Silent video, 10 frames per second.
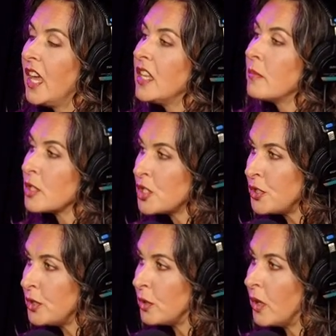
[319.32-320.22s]
Number
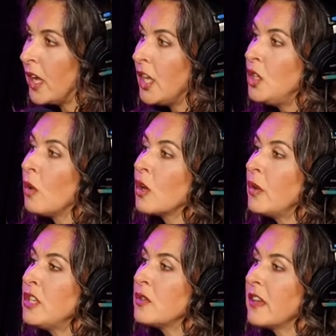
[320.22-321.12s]
two, you are
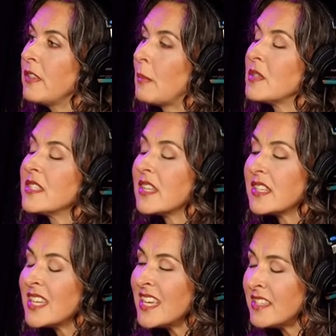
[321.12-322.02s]
going to give them
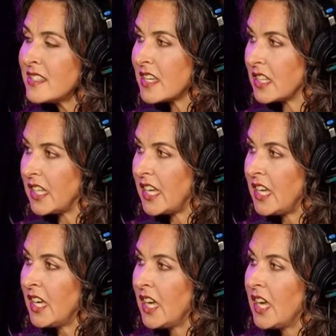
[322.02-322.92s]

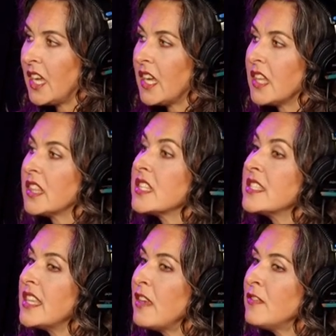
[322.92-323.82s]
statistically the
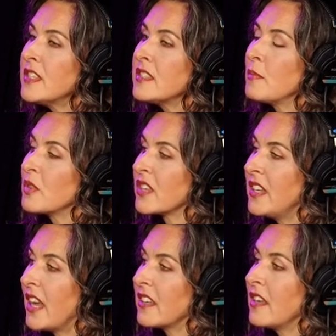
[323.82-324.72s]
safest, most
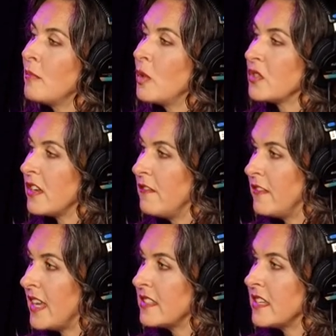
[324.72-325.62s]
connected, and most
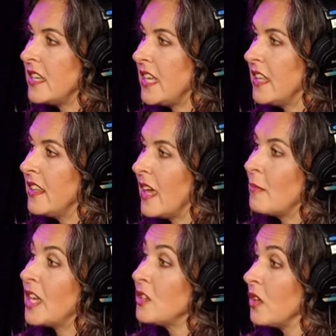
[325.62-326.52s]
invested in them
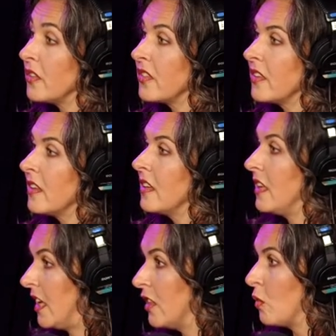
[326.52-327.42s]
adults
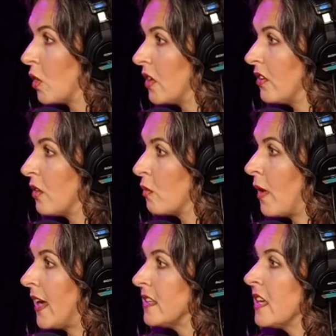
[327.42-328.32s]
in the world, yes.
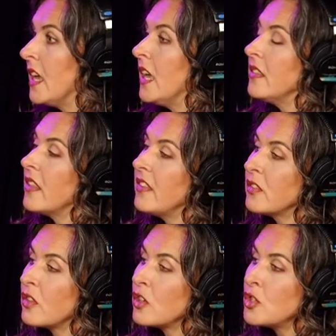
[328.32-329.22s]
right? That these
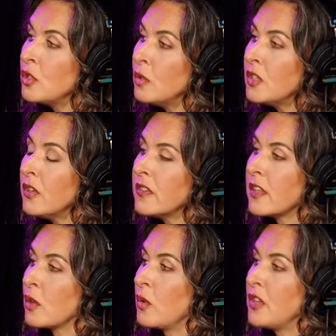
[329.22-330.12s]
are the two adults
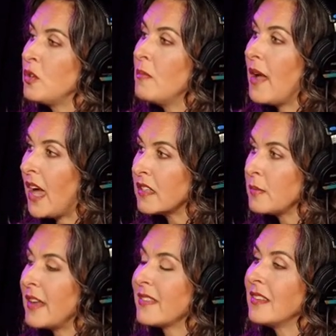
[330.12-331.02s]
that are going to
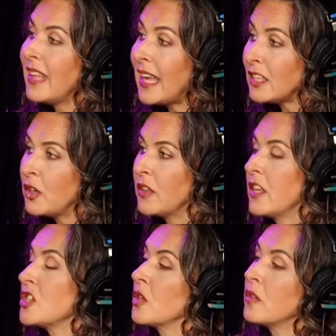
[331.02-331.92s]
maximize the likelihood
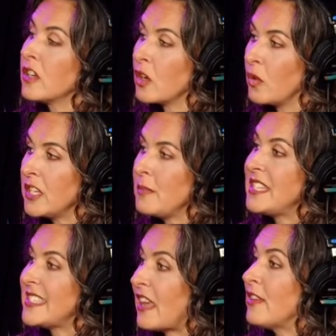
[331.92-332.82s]
that children are going to be
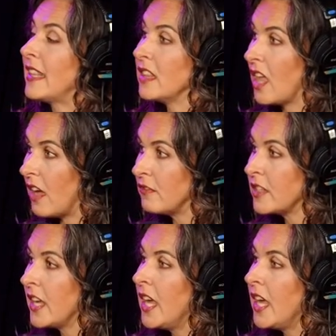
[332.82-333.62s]
safe and loved.